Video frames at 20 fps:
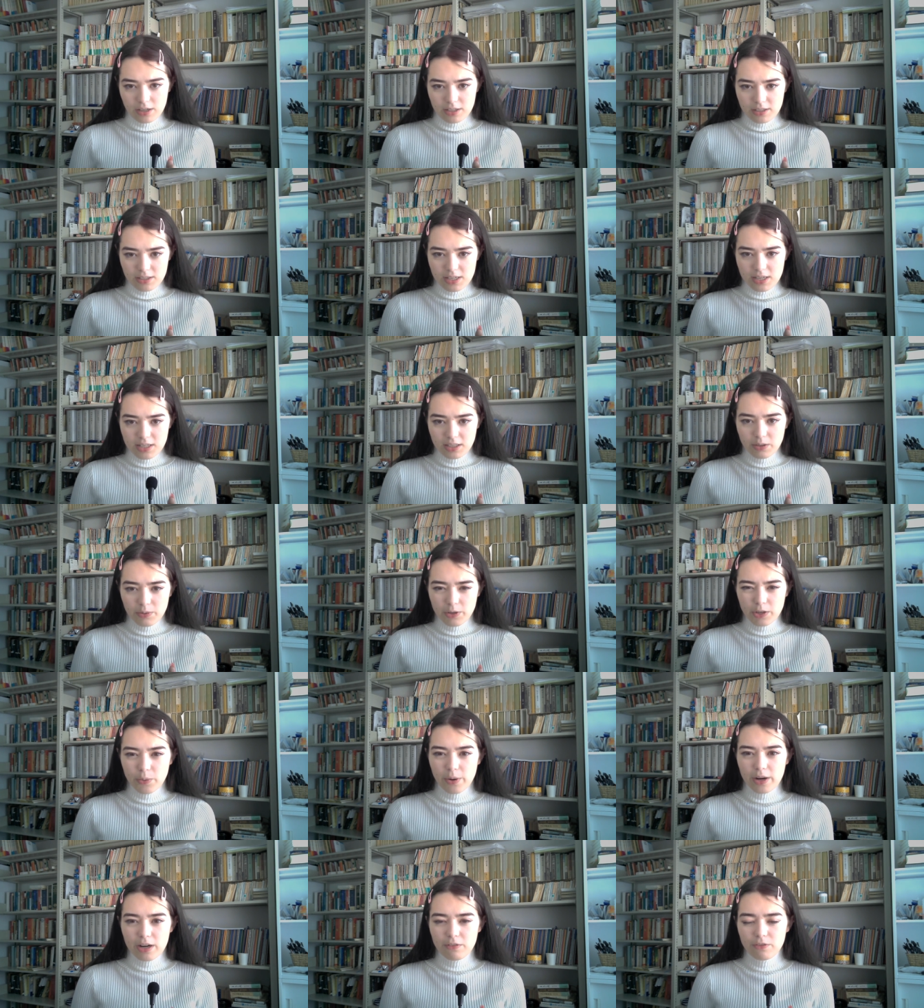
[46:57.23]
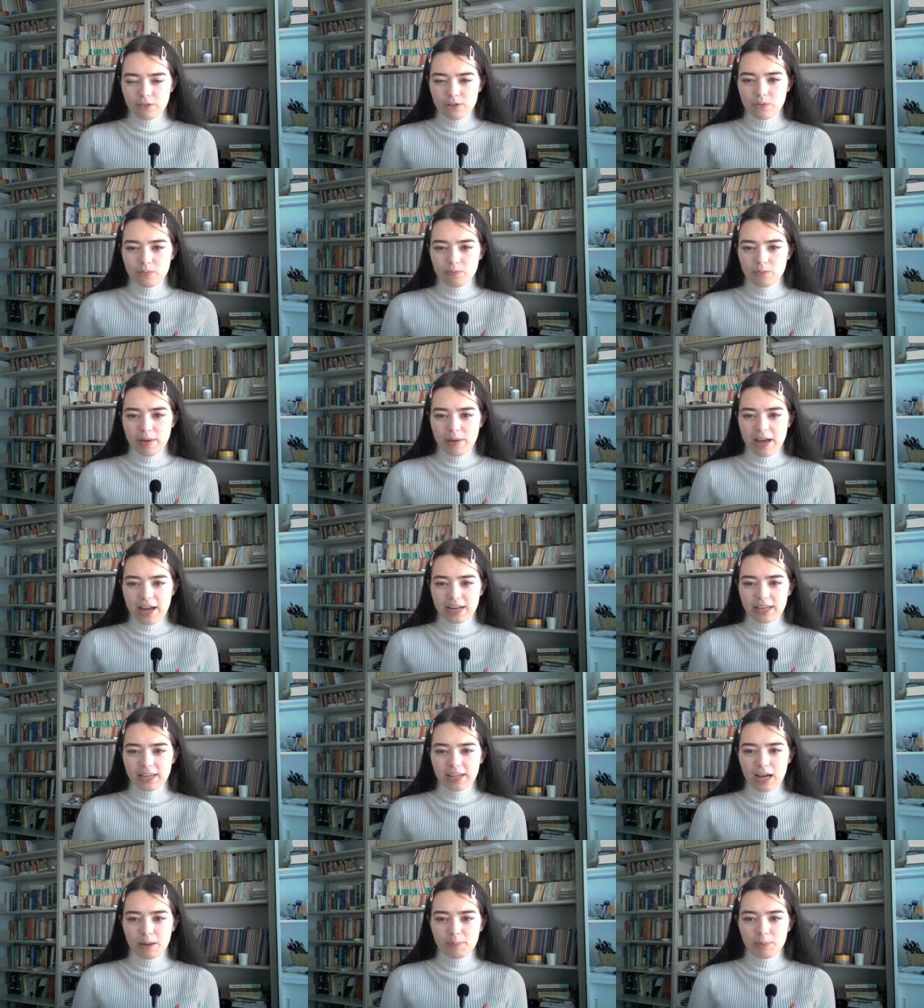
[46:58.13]
Indeed, there were quite a few
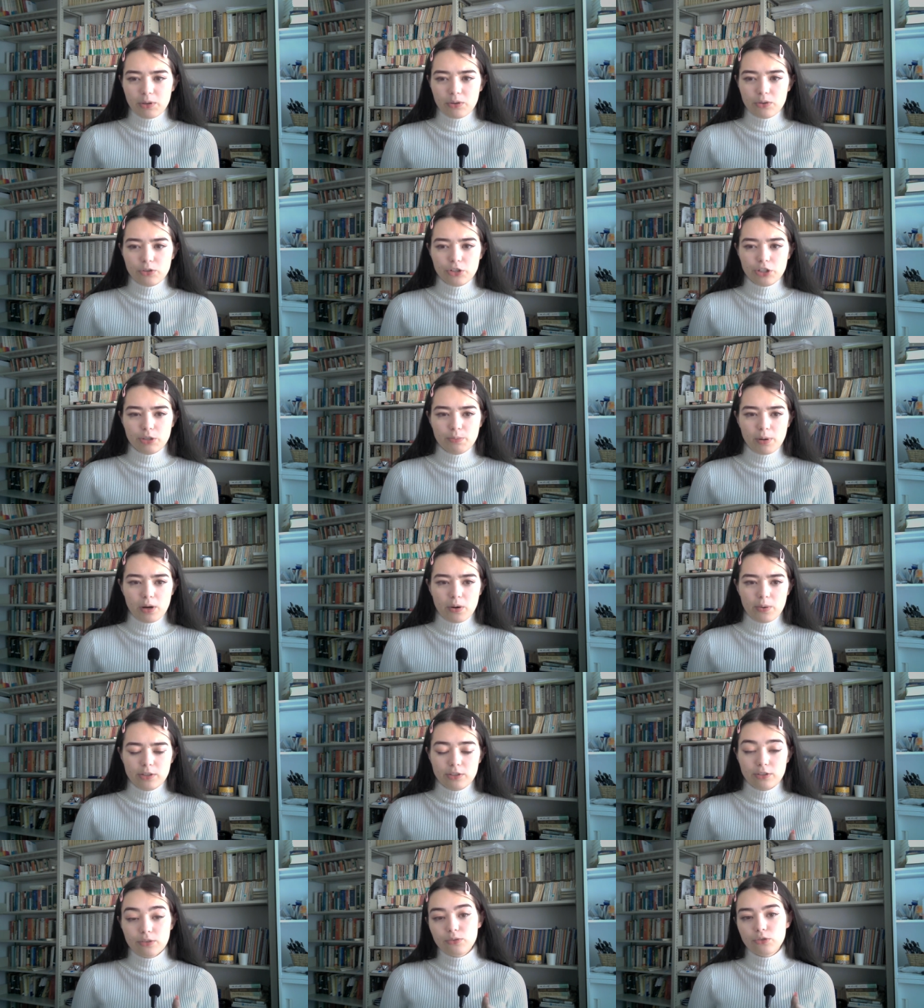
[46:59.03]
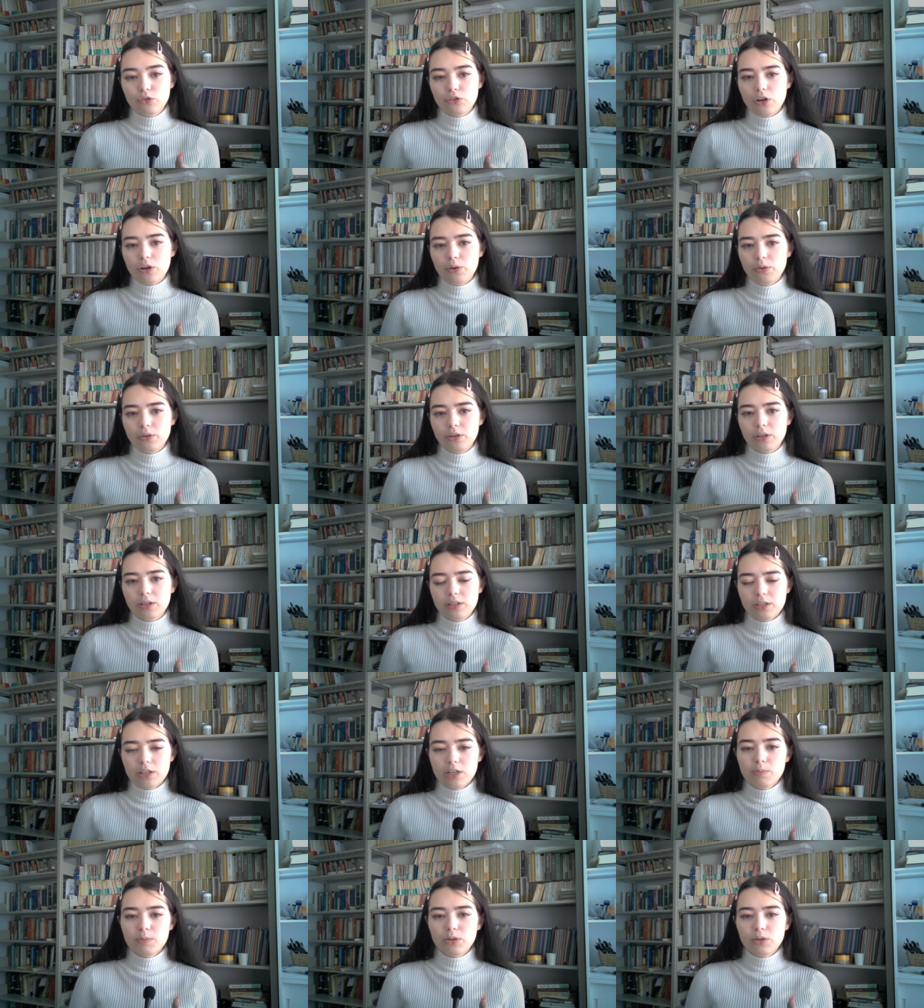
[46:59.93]
madcap Kyoshi poets who showed considerable